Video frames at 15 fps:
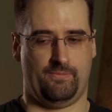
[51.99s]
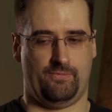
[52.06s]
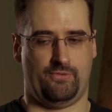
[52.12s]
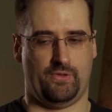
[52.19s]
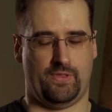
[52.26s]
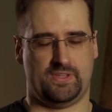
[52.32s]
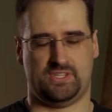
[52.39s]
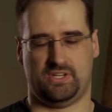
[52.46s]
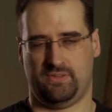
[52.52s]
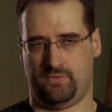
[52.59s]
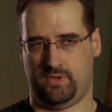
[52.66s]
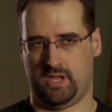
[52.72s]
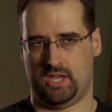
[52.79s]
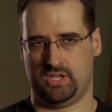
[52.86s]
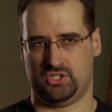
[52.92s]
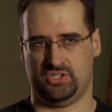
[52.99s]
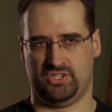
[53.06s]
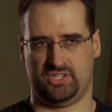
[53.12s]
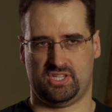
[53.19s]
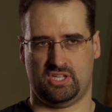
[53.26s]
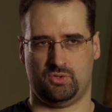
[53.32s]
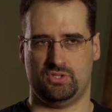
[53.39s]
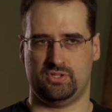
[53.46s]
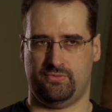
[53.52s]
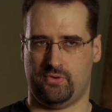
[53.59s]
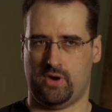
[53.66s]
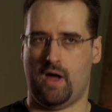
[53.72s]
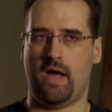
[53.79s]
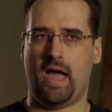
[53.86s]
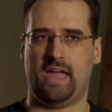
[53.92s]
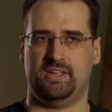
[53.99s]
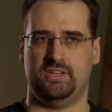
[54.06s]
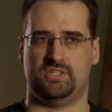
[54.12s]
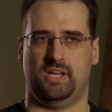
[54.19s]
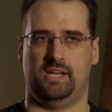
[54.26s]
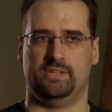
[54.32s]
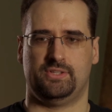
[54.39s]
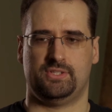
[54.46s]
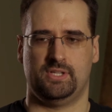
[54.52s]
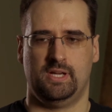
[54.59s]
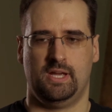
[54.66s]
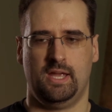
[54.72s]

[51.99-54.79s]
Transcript: For the certification, there's a 24-hour hacking challenge.